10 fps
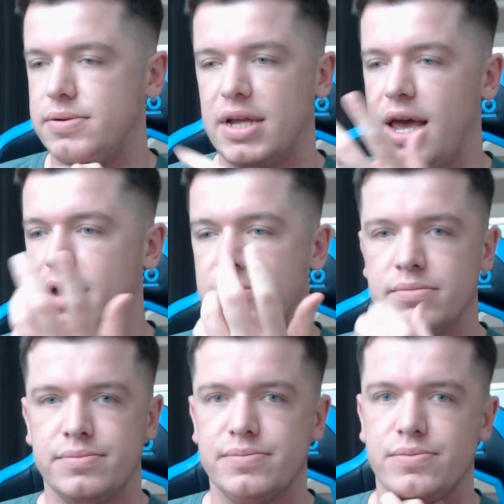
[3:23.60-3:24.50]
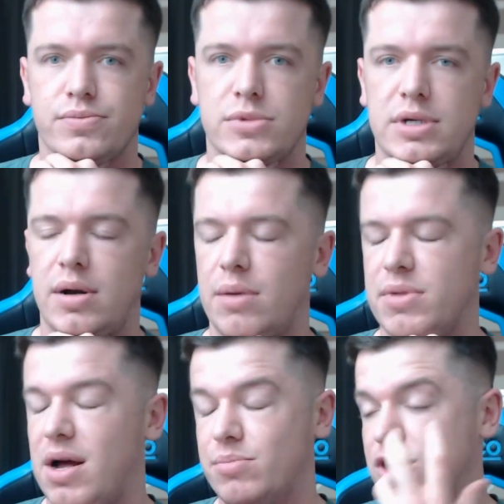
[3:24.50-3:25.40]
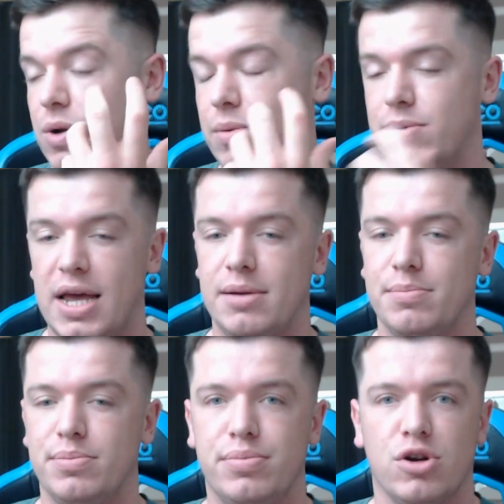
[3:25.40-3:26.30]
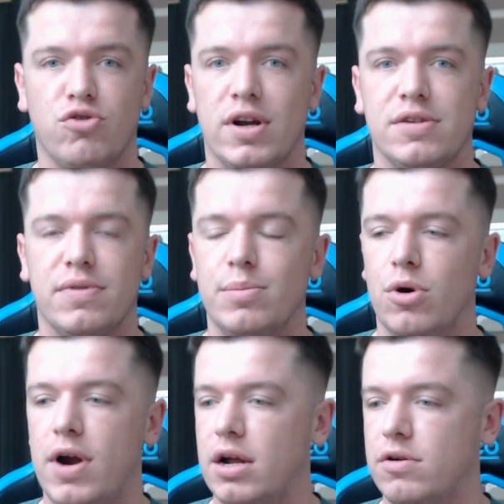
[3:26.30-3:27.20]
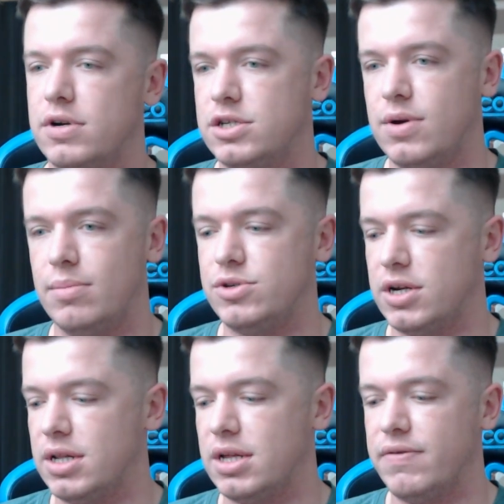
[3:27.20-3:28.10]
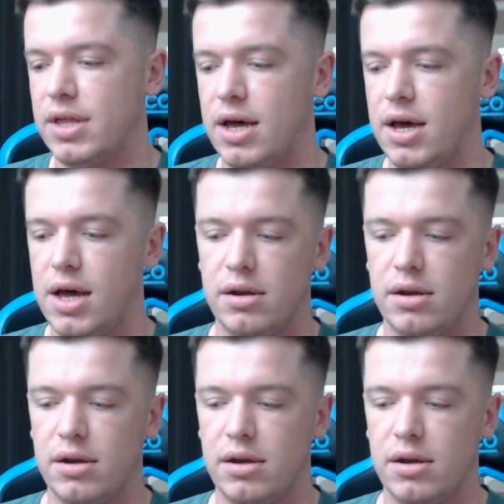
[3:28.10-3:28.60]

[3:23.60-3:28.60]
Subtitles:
again, I'm just gonna end up getting progressively more angry. So I'm just gonna leave it there.